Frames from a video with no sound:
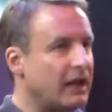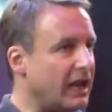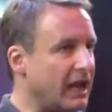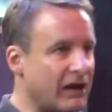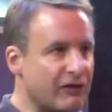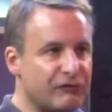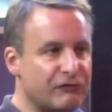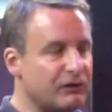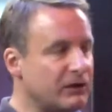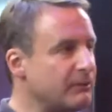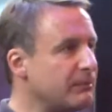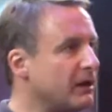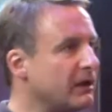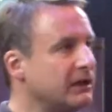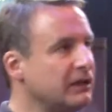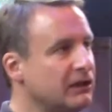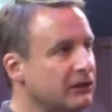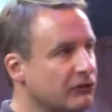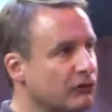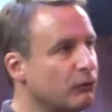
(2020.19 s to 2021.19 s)

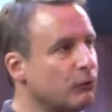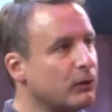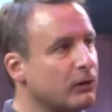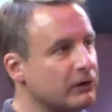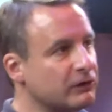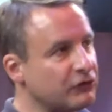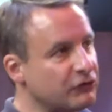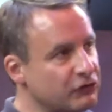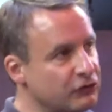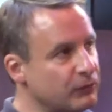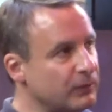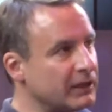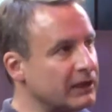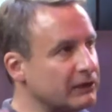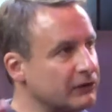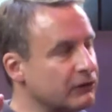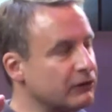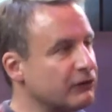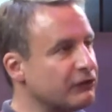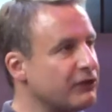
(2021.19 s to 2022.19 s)
Everybody in the world is doing a
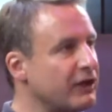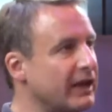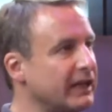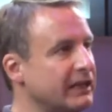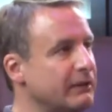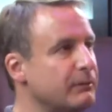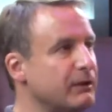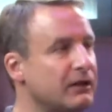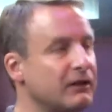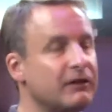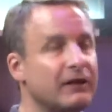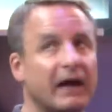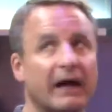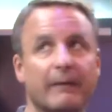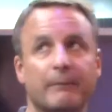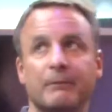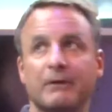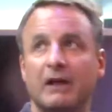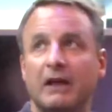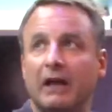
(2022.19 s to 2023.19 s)
little tiny bit of
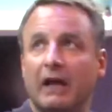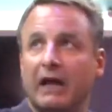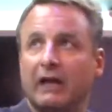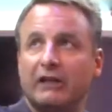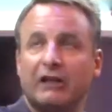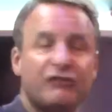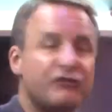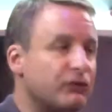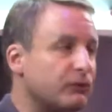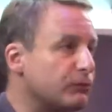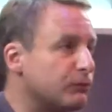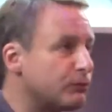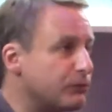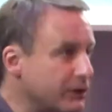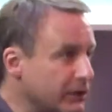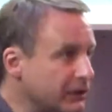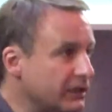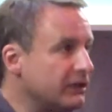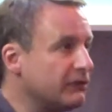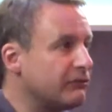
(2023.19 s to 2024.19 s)
that. And that's a
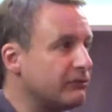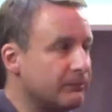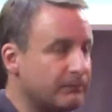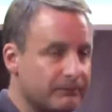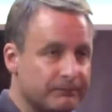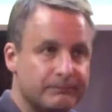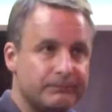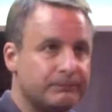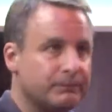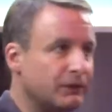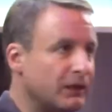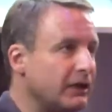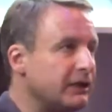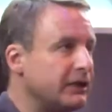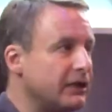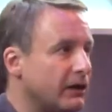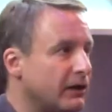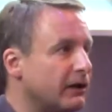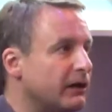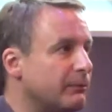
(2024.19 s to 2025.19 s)
really
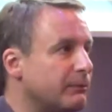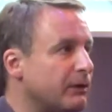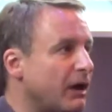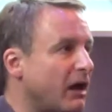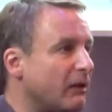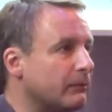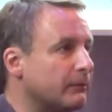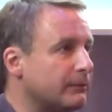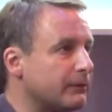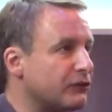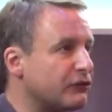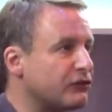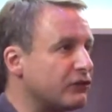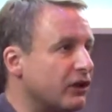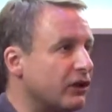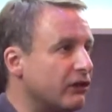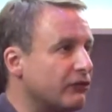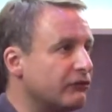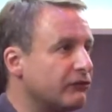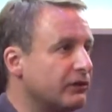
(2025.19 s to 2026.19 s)
bloody hard problem to
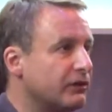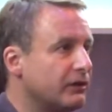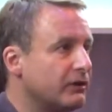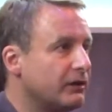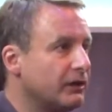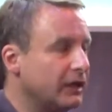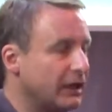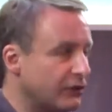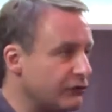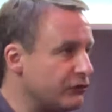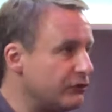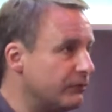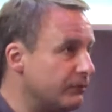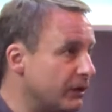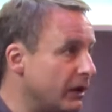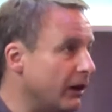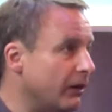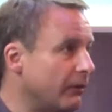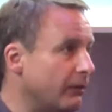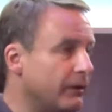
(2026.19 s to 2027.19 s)
solve, as you
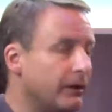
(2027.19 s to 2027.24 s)
know.